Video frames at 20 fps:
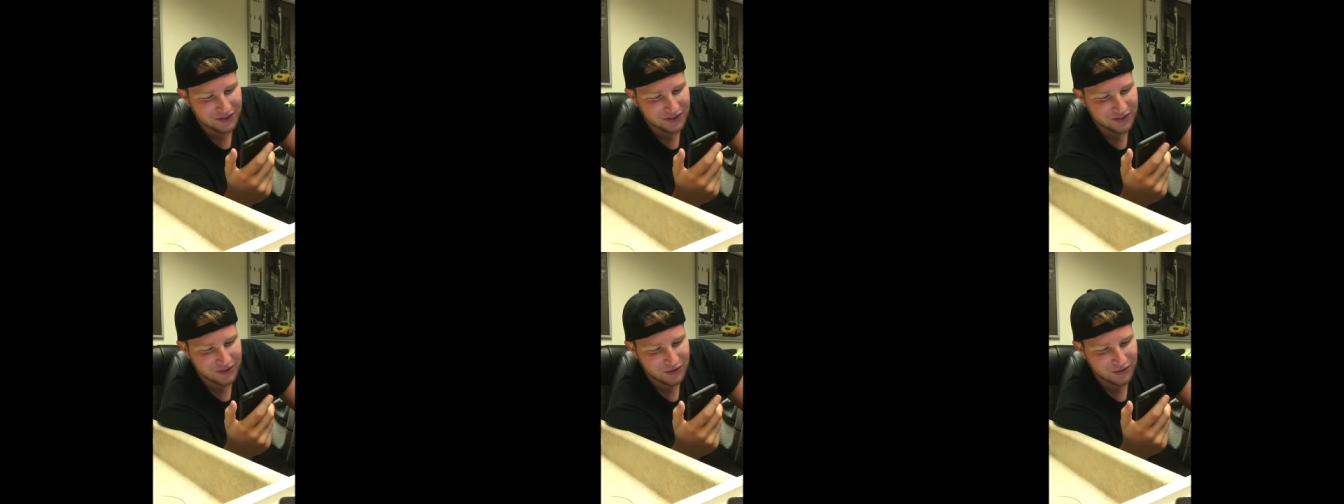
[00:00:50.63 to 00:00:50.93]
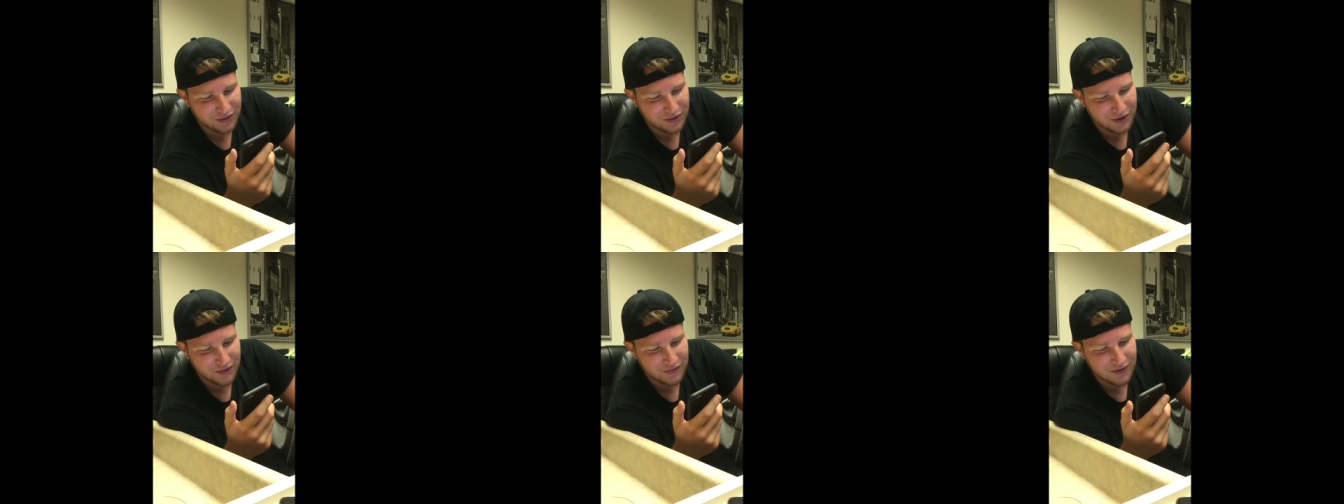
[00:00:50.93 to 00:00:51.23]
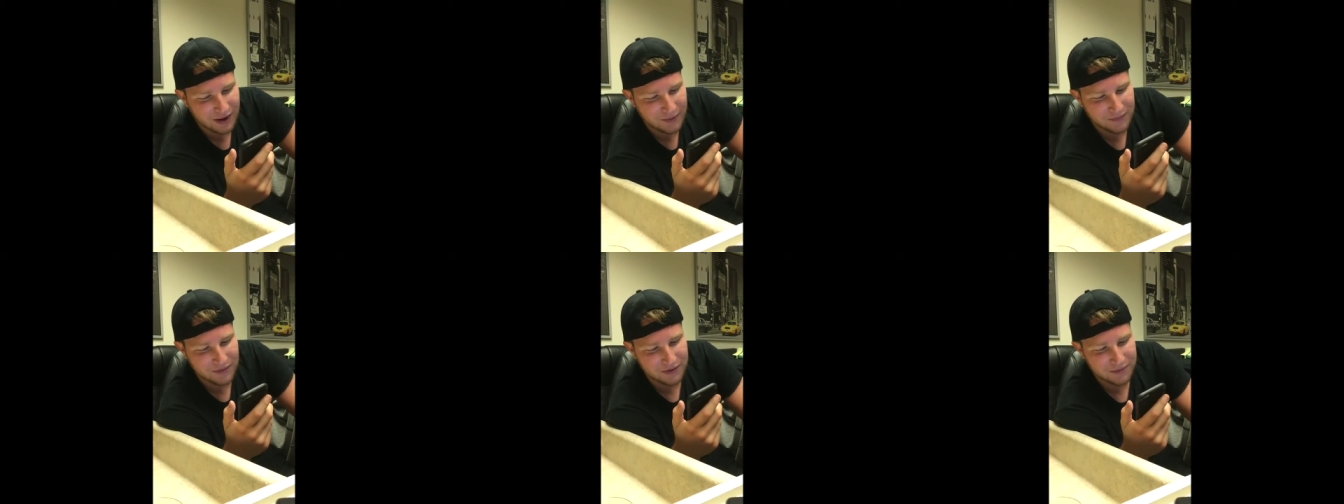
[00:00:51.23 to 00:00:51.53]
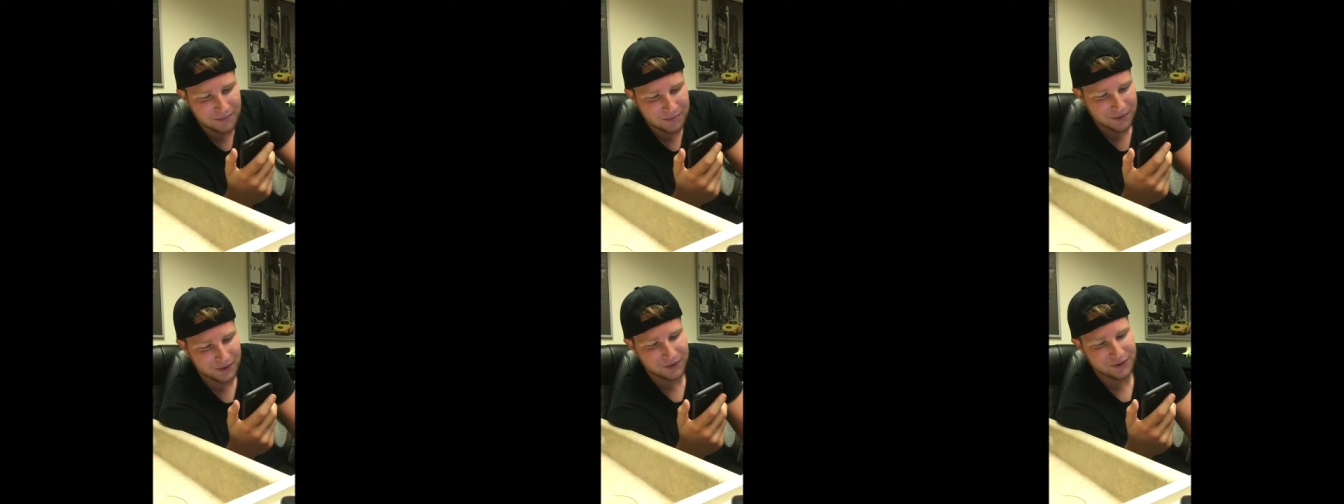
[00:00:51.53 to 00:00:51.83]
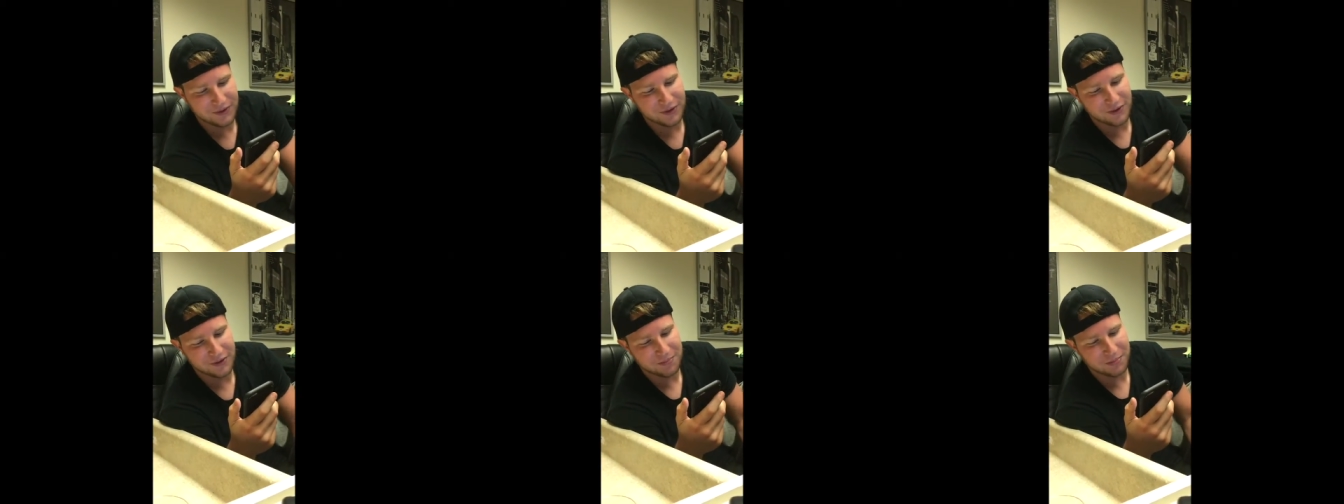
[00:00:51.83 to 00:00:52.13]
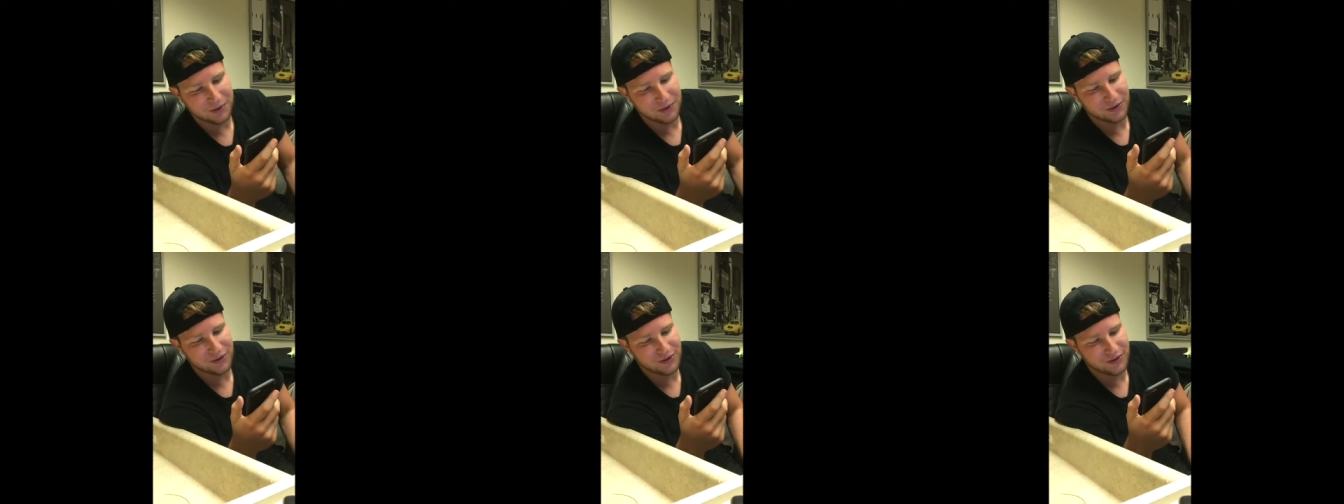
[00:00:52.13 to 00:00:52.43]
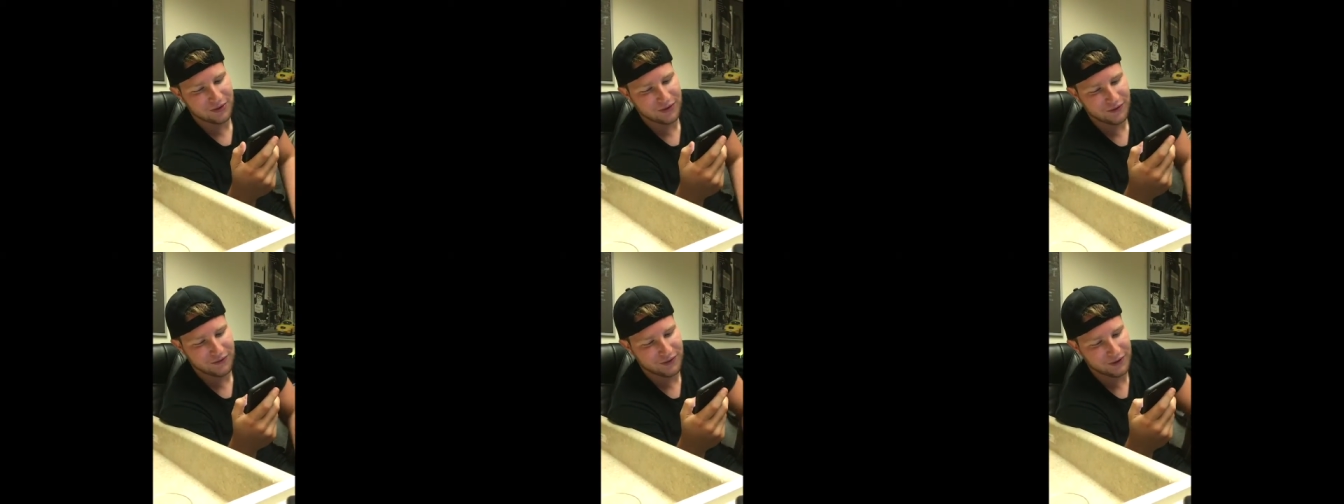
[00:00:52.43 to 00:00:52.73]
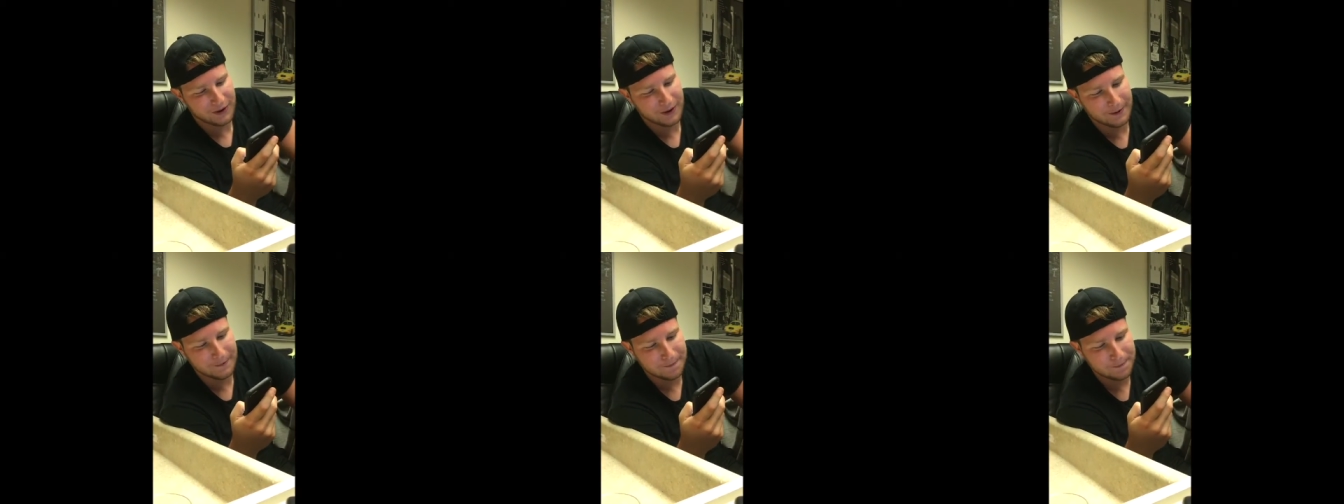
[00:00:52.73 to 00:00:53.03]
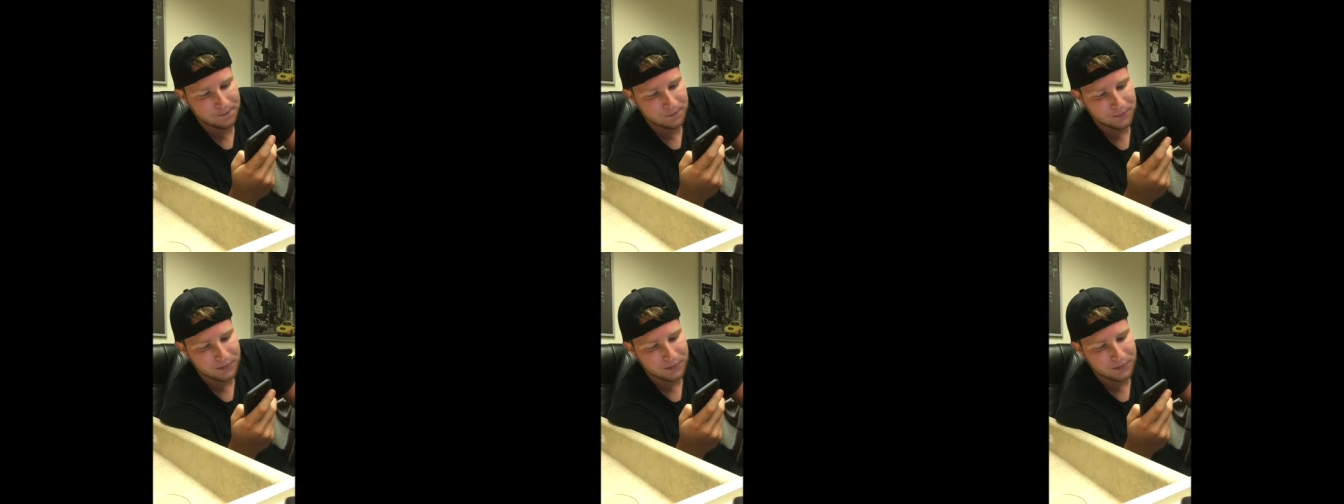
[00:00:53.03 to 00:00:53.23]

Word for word: seals an adopted person's birth certificate.